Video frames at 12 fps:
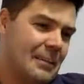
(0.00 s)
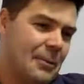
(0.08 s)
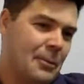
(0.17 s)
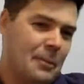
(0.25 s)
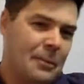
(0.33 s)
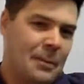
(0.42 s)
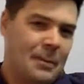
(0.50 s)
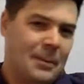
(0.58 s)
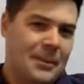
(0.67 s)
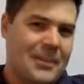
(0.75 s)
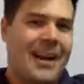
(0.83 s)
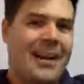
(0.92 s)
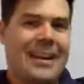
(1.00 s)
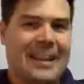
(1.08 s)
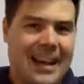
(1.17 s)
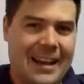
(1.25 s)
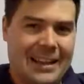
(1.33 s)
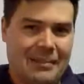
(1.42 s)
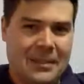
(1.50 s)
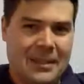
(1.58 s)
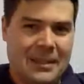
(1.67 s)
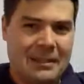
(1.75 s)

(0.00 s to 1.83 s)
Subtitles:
group of people. Sorry, I didn't mean to